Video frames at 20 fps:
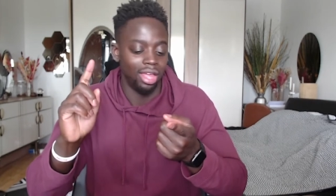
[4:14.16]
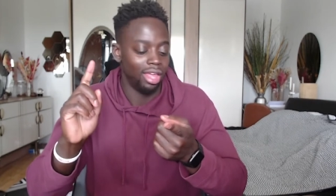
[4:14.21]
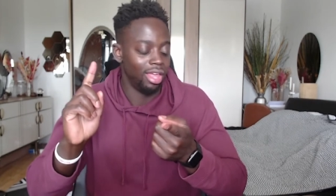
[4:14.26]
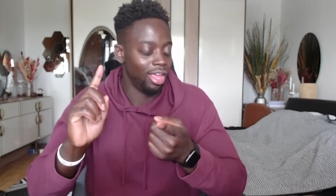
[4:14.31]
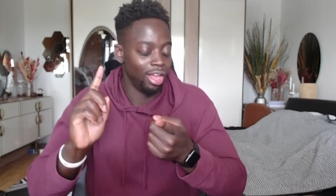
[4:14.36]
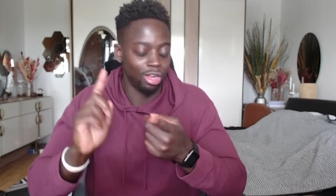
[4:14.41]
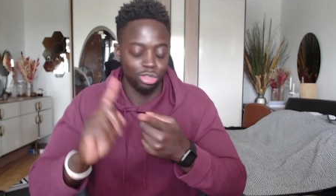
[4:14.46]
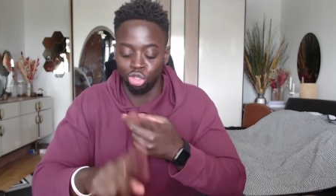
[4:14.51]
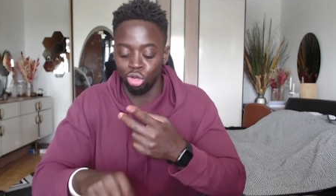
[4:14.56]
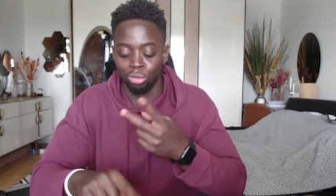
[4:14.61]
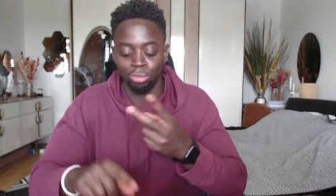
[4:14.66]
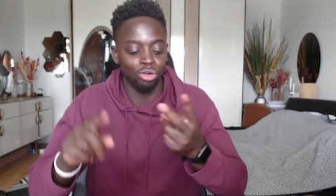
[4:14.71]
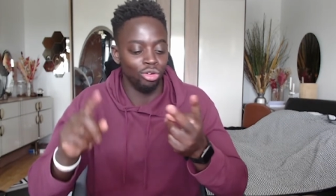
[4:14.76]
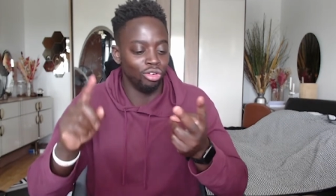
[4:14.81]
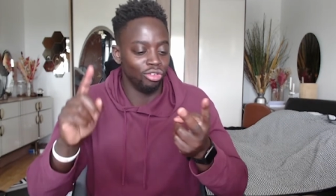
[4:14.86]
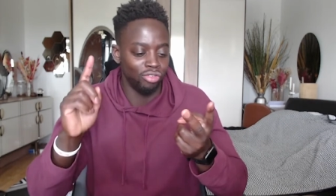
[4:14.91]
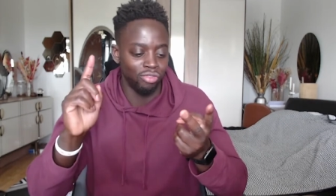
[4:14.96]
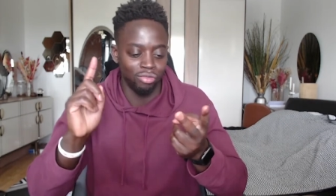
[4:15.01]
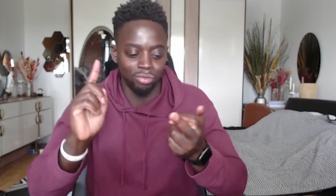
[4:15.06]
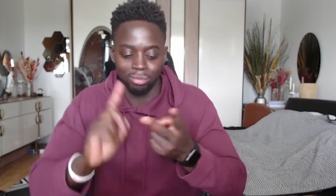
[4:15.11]

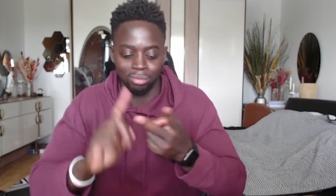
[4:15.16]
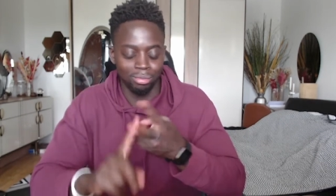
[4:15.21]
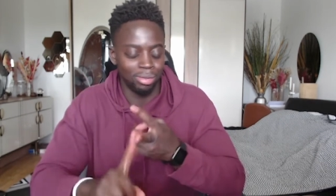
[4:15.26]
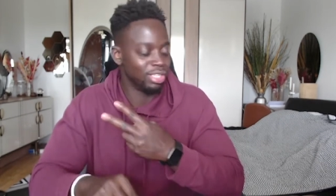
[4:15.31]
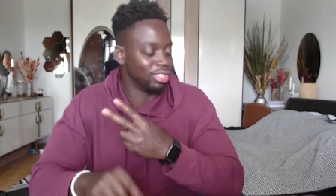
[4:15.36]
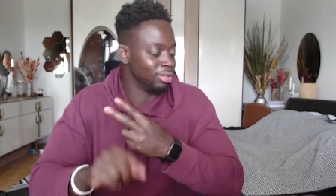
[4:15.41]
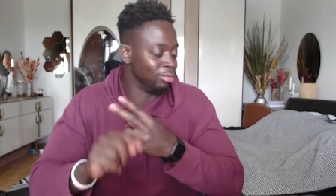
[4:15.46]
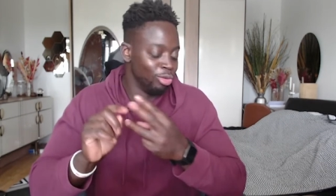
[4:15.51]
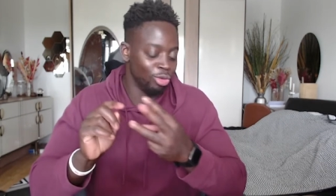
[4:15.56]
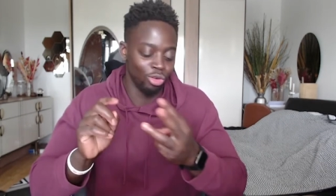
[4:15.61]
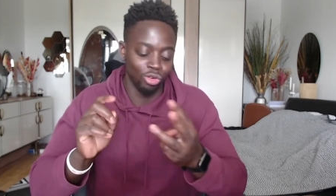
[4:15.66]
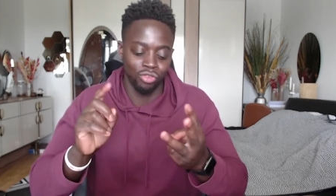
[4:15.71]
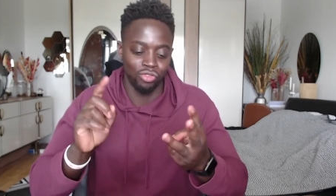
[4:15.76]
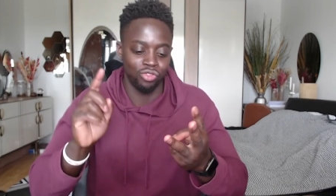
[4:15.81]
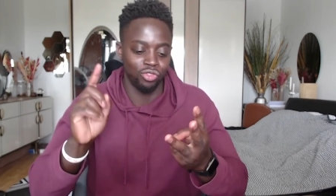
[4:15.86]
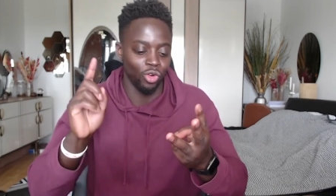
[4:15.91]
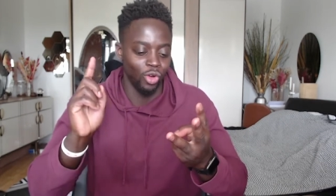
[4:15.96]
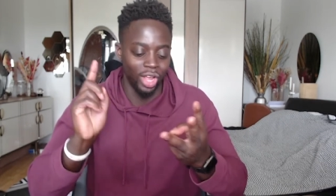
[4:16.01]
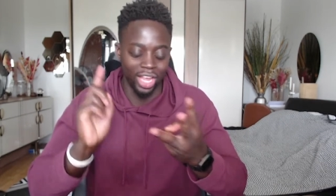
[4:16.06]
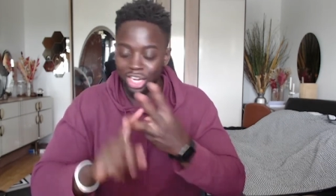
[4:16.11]
ectomorph, mesomorph,
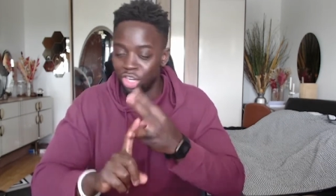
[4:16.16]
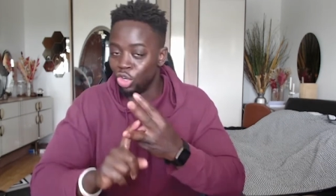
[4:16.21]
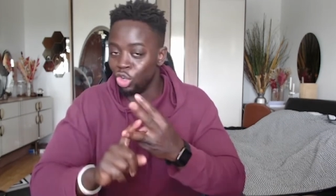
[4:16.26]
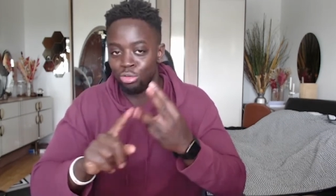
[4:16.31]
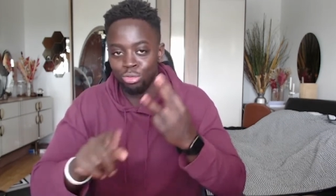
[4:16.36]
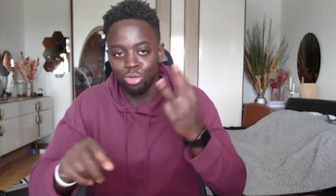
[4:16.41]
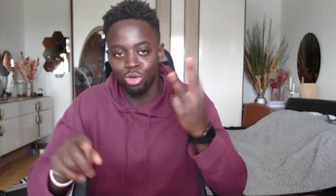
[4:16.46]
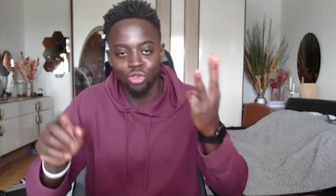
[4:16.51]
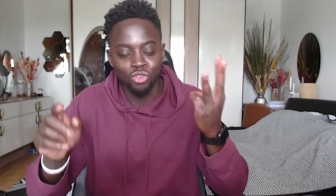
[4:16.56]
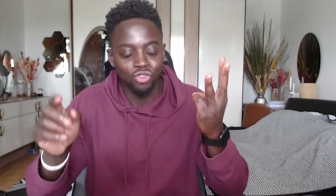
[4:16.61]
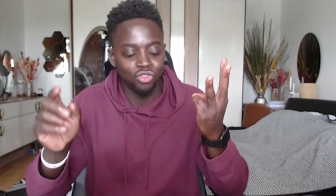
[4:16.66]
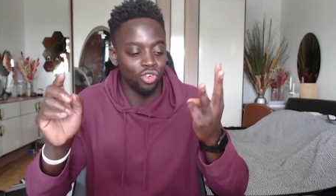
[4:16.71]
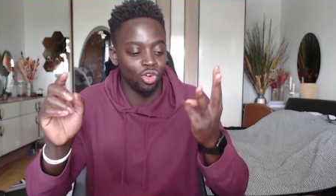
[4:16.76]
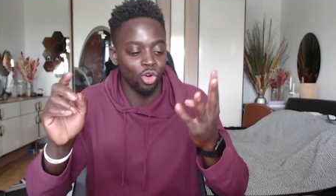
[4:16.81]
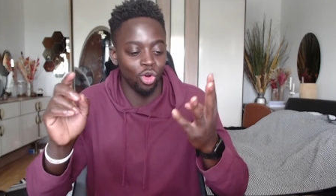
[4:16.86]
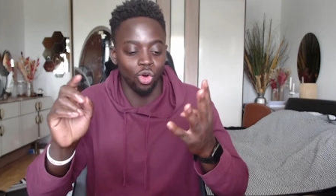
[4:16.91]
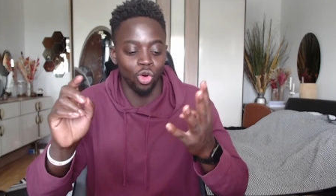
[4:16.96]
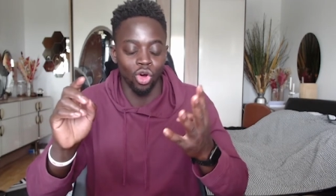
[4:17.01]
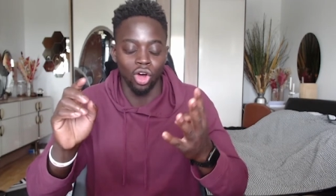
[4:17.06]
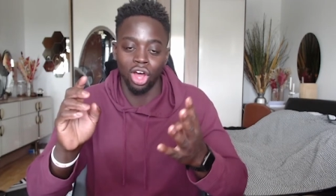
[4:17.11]
or endomorph,
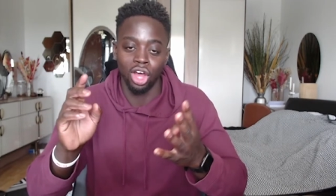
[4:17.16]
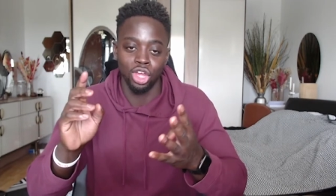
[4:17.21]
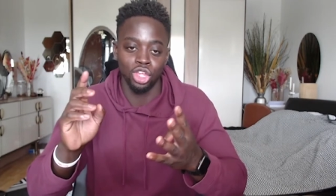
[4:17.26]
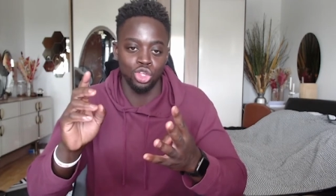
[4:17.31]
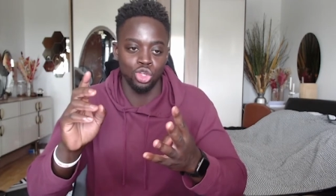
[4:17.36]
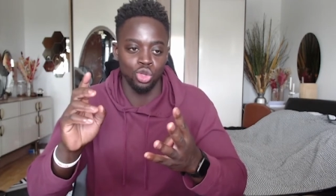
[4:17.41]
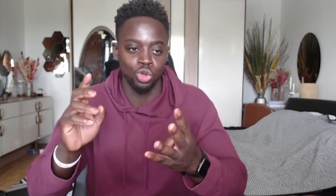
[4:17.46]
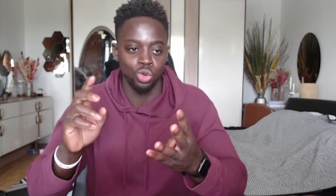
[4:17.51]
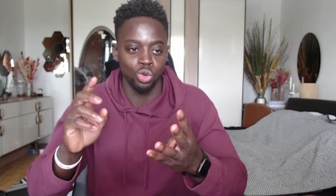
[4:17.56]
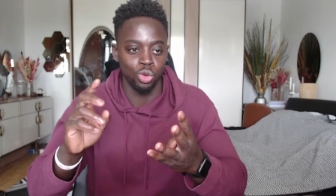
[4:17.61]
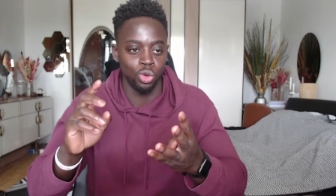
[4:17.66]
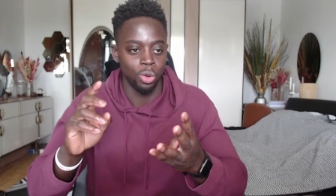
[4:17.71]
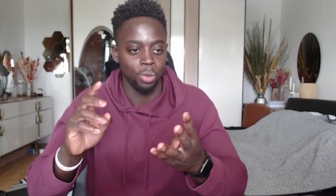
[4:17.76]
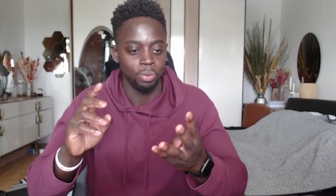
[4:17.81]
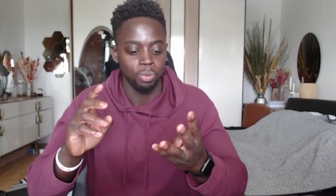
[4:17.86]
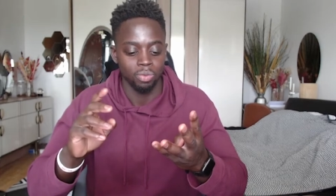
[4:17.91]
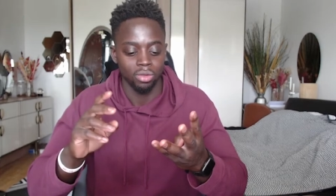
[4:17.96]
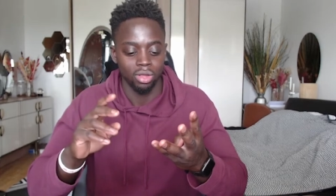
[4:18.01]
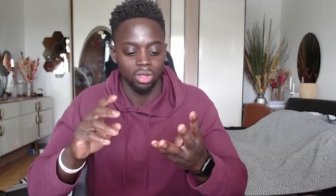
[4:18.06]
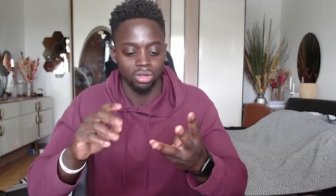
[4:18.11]
or are you
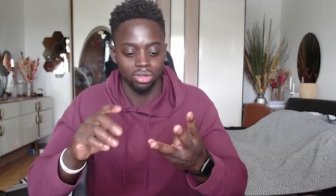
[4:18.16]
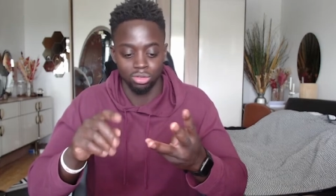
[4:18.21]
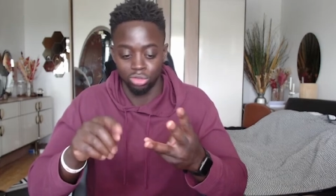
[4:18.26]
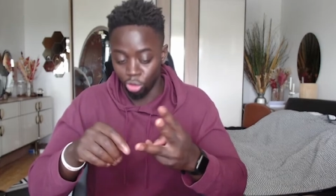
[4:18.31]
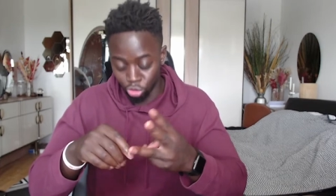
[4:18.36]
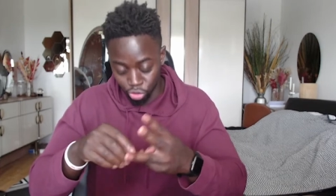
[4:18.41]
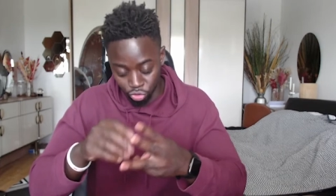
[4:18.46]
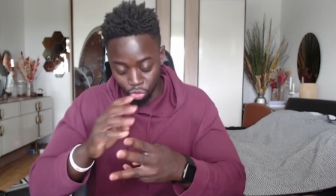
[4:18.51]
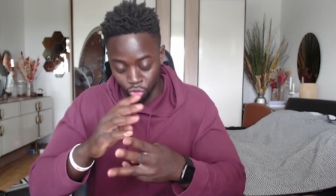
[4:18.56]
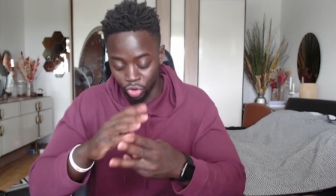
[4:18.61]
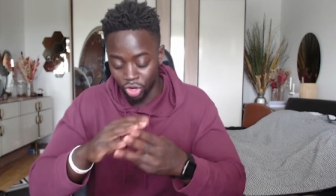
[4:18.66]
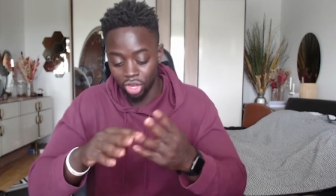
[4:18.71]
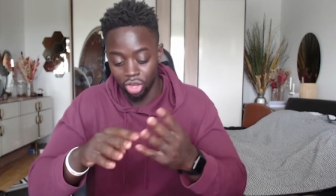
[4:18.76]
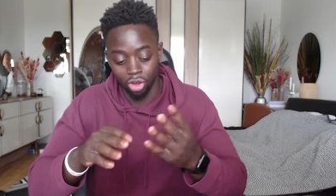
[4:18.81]
those three?